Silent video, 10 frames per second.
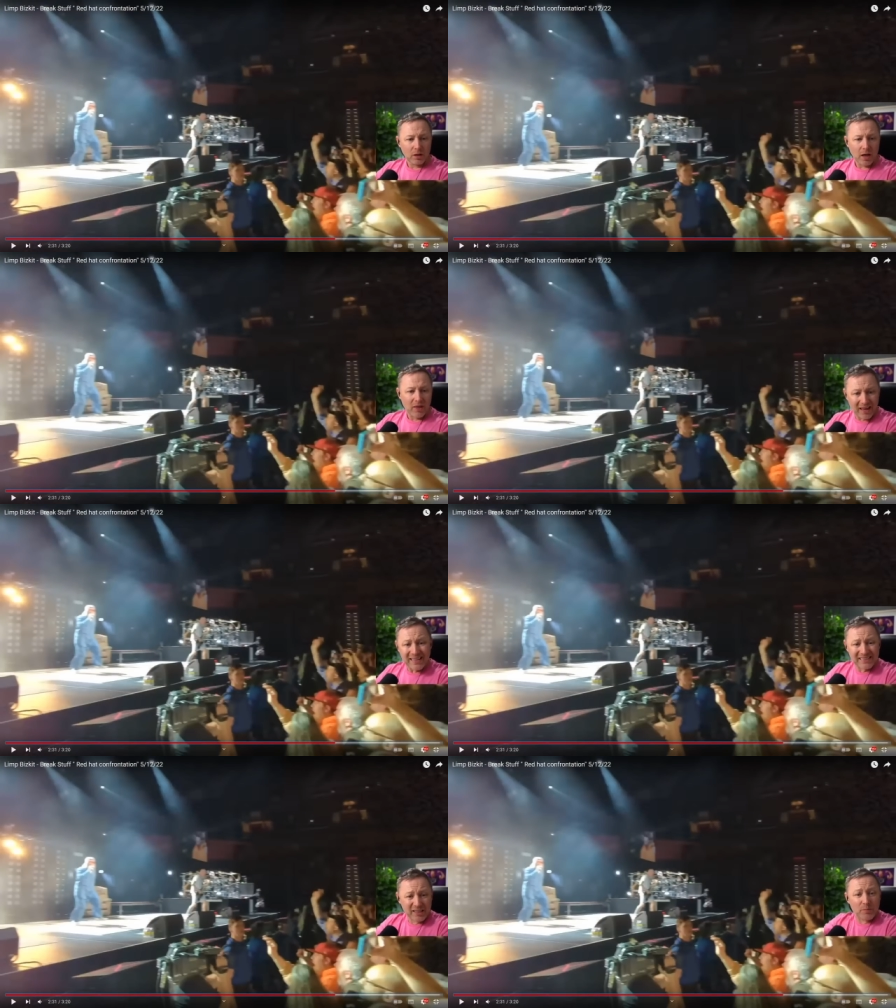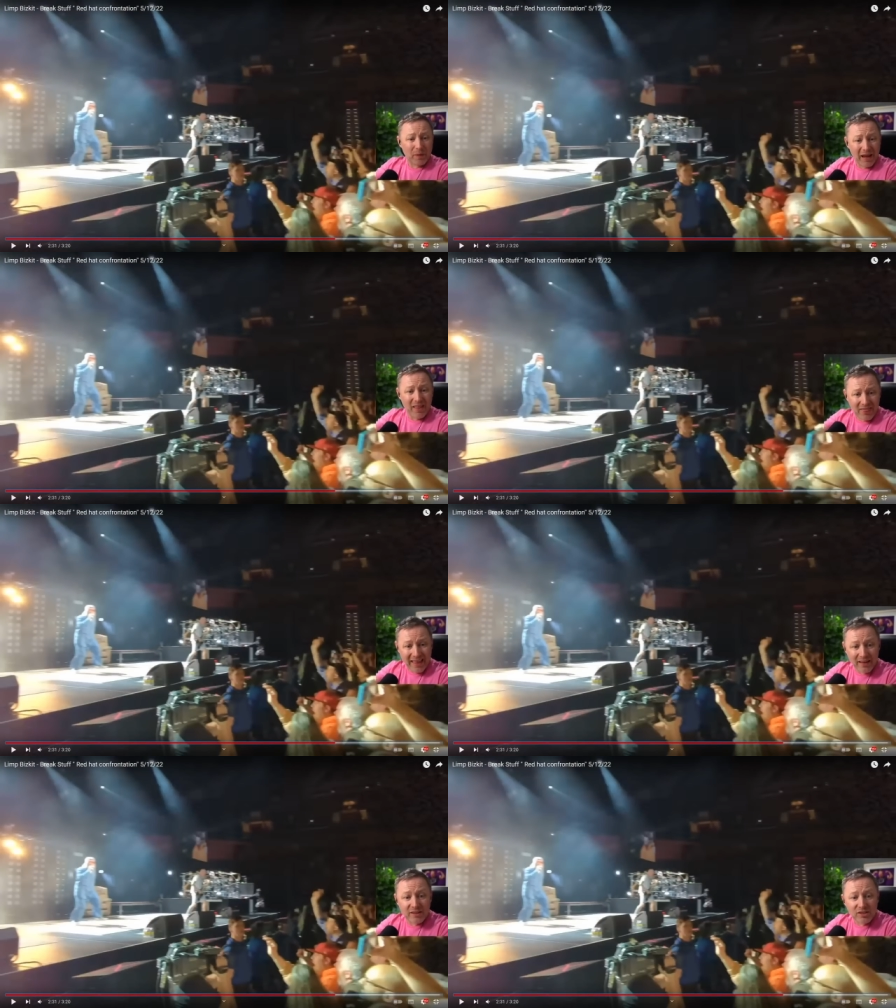That's the bit
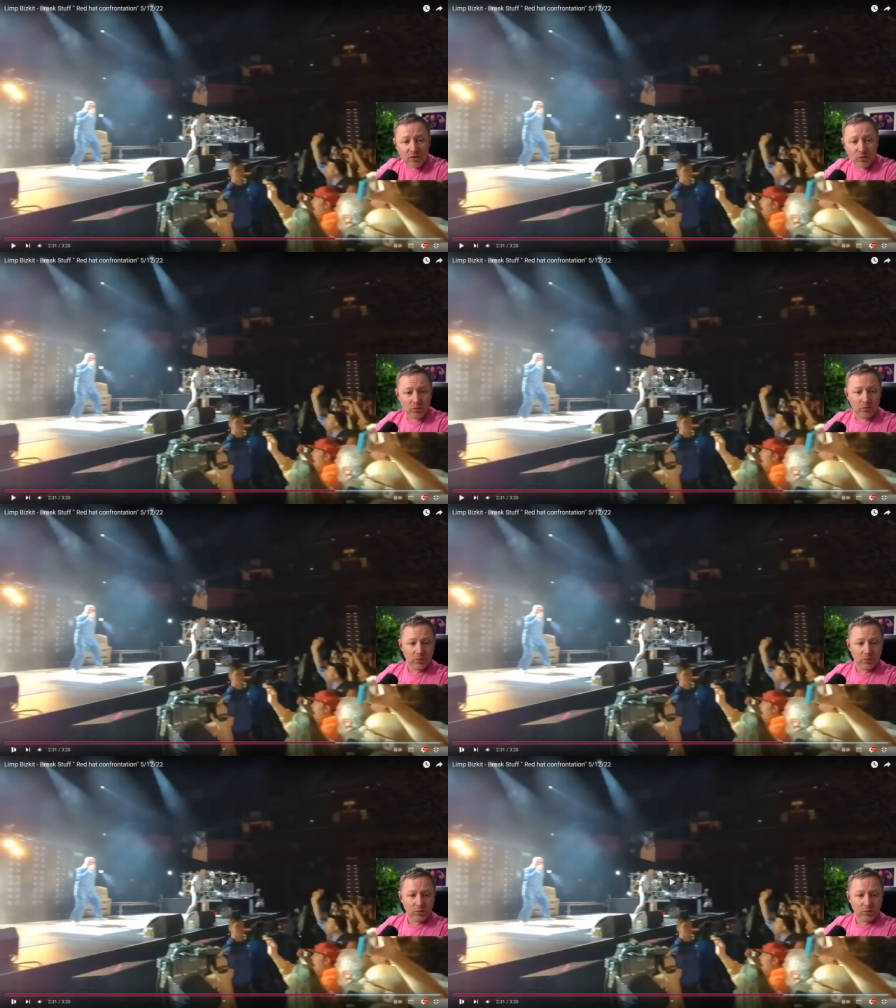there, is it no?